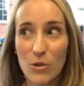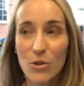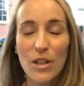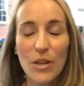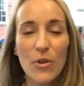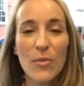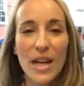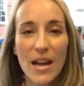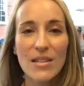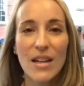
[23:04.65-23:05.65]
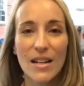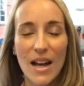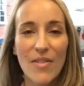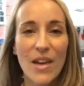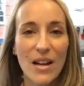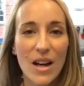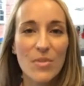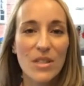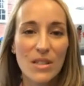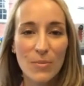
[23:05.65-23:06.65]
looking from the outside, how that
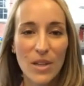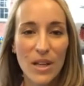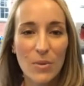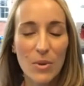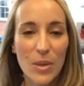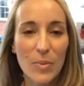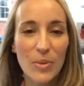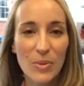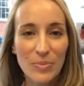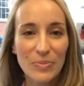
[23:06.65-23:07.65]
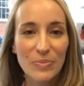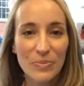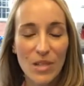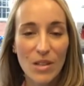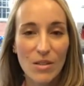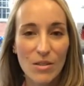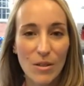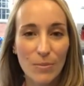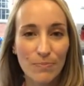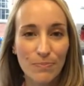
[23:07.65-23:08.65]
comes into play with people.
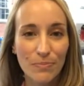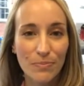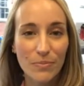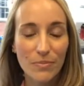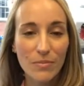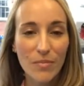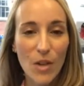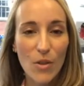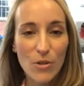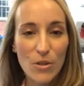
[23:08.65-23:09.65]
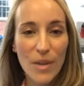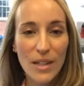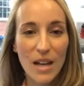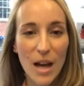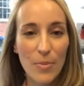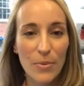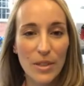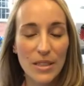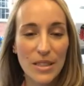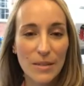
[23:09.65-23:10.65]
So those are my top reads.